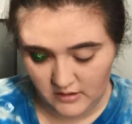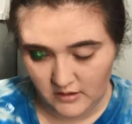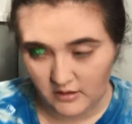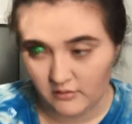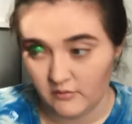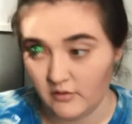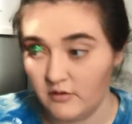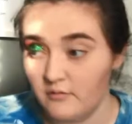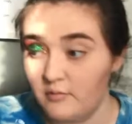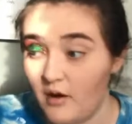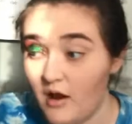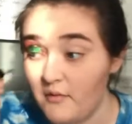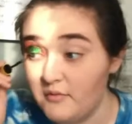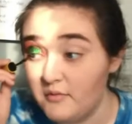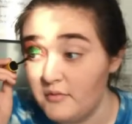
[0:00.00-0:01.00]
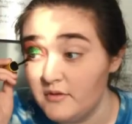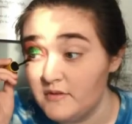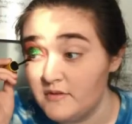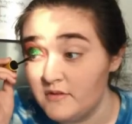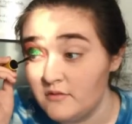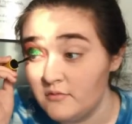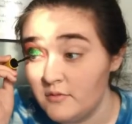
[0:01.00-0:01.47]
And I would
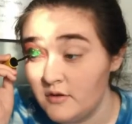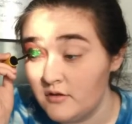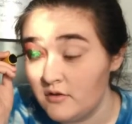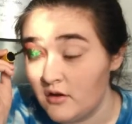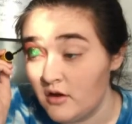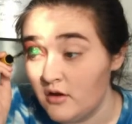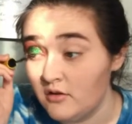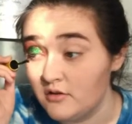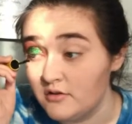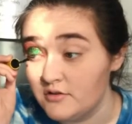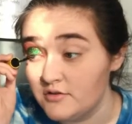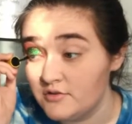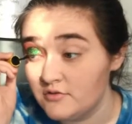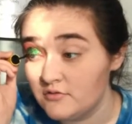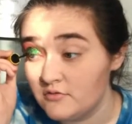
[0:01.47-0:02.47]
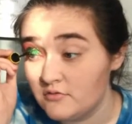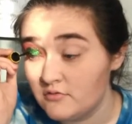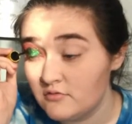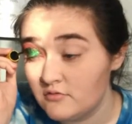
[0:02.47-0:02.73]
probably still be in college.